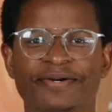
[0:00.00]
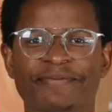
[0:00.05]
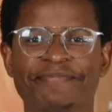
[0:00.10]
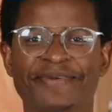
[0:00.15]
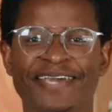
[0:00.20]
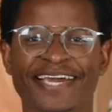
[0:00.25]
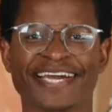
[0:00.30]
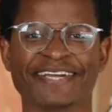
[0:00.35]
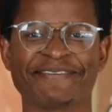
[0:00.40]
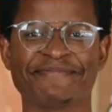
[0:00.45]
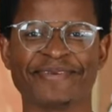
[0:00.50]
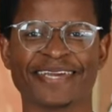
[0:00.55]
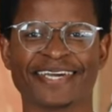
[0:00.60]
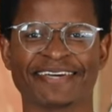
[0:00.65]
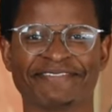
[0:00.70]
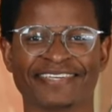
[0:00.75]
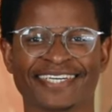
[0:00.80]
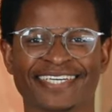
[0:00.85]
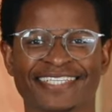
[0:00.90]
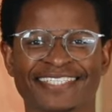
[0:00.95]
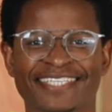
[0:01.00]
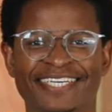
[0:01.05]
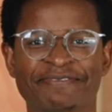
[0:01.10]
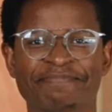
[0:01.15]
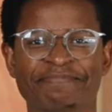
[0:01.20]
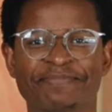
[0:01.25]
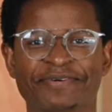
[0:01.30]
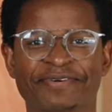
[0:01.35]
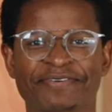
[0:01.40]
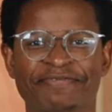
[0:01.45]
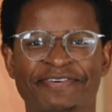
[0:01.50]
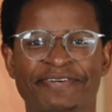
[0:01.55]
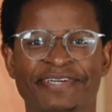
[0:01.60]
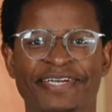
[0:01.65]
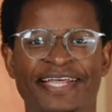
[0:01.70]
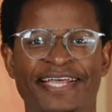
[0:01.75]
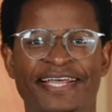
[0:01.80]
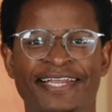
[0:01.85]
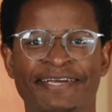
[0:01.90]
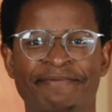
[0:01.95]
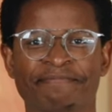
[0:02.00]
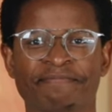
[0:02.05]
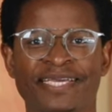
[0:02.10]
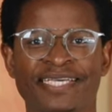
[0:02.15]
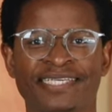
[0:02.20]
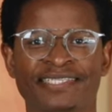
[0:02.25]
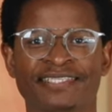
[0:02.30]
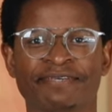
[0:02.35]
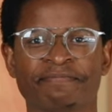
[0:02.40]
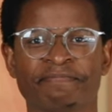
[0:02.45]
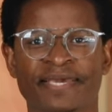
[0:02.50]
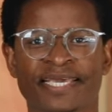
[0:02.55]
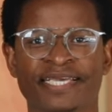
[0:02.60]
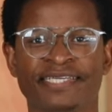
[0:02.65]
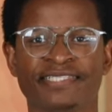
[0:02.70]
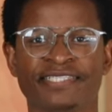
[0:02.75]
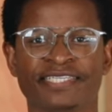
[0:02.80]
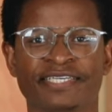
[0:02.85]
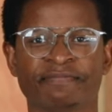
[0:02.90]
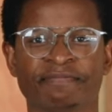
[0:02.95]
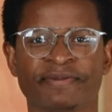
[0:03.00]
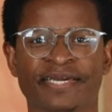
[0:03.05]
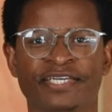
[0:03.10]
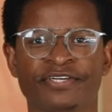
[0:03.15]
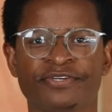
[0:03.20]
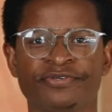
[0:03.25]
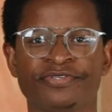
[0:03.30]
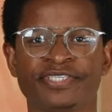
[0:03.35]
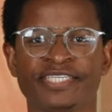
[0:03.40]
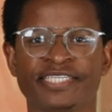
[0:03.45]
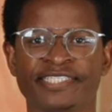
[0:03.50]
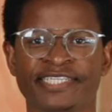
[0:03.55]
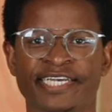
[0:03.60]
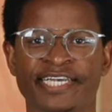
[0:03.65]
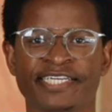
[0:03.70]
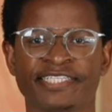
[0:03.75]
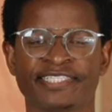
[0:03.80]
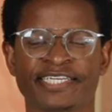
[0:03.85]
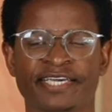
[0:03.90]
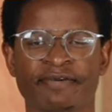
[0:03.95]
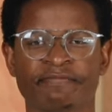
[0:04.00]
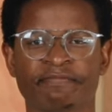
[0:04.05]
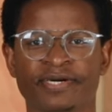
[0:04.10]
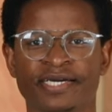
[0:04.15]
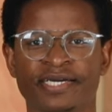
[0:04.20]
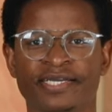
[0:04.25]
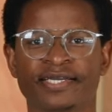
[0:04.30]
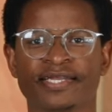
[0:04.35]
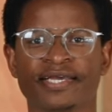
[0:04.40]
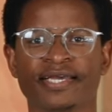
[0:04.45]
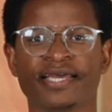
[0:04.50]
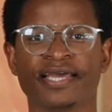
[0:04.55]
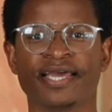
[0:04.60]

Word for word: Behind me I have an example of an, an amazing painting by Lucy Jane Tapine,